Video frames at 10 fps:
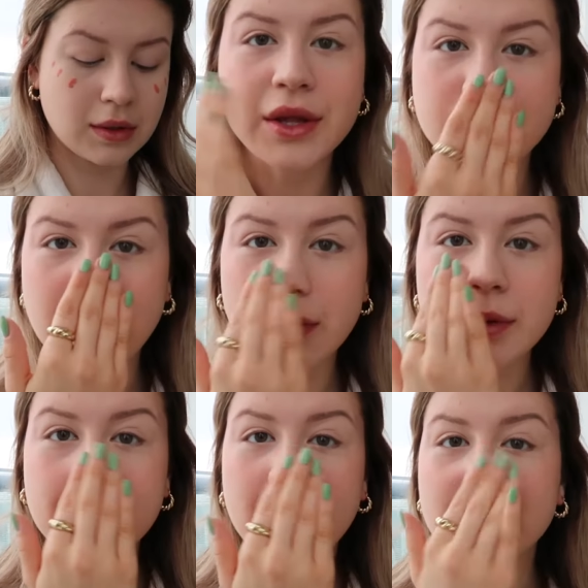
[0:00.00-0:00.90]
The trick
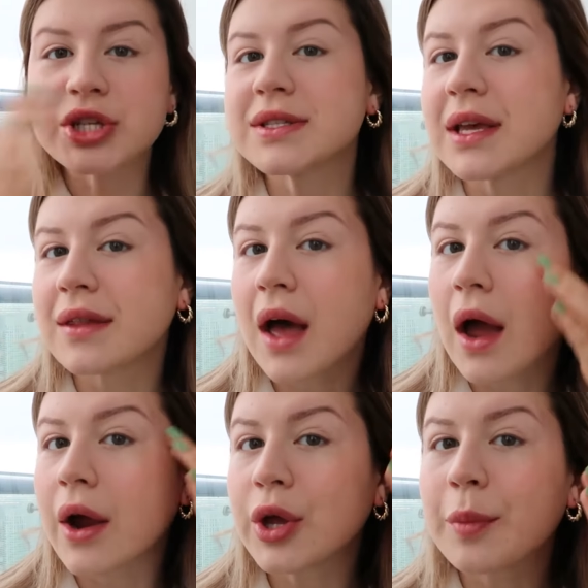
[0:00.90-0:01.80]
with blush is like the
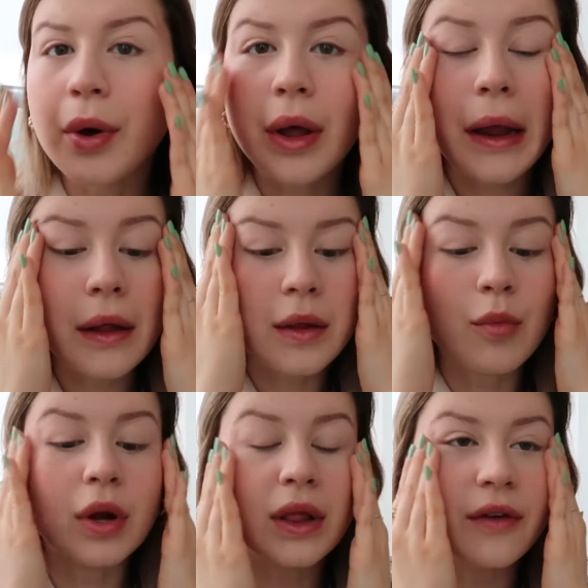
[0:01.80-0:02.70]
higher you put it, the
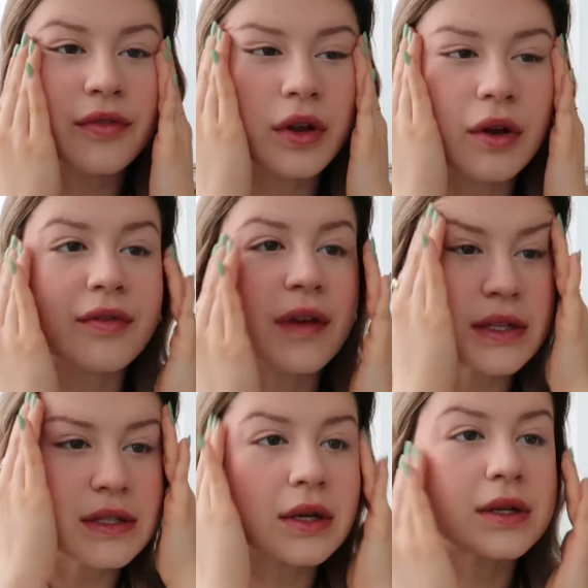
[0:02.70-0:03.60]
more lifted your
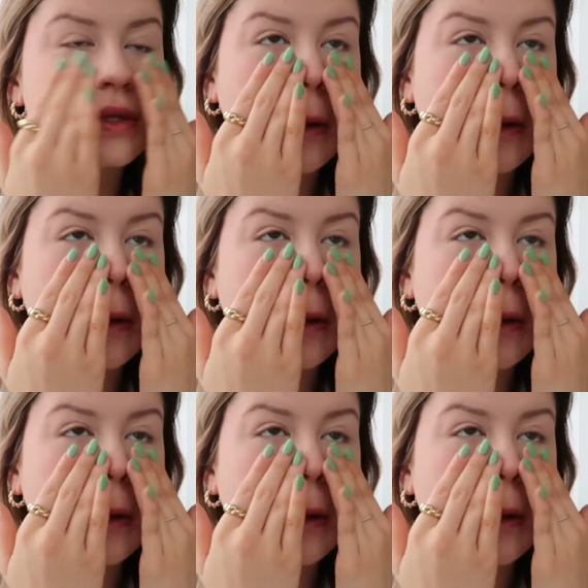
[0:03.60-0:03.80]
face looks.